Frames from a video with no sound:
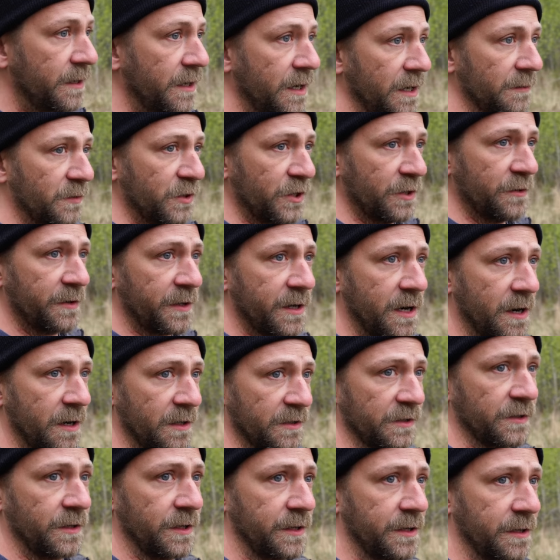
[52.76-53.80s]
I'm sure the car
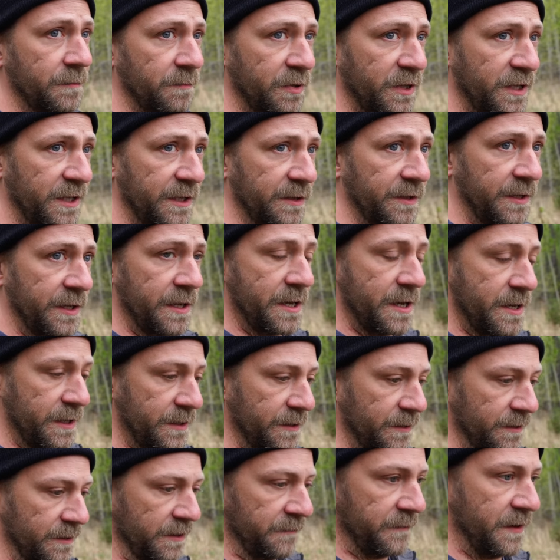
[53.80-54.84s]
is not completely
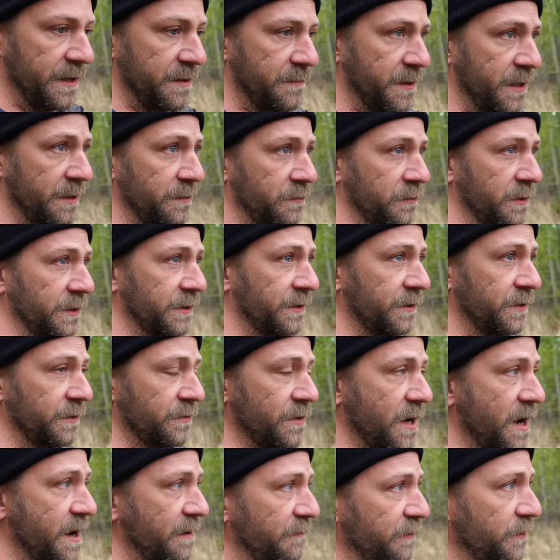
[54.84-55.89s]
hidden if anybody was to
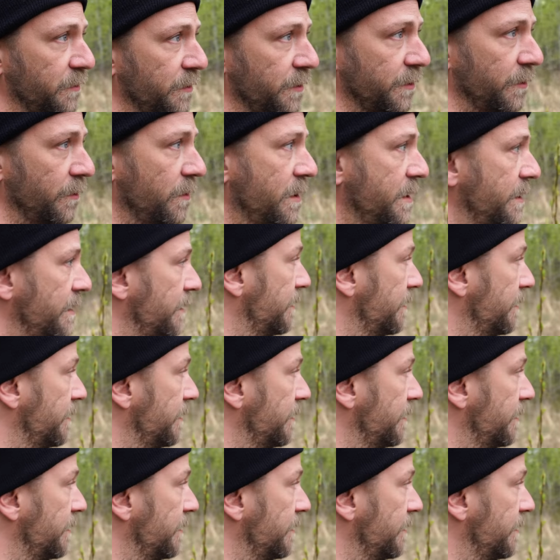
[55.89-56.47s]
drive through.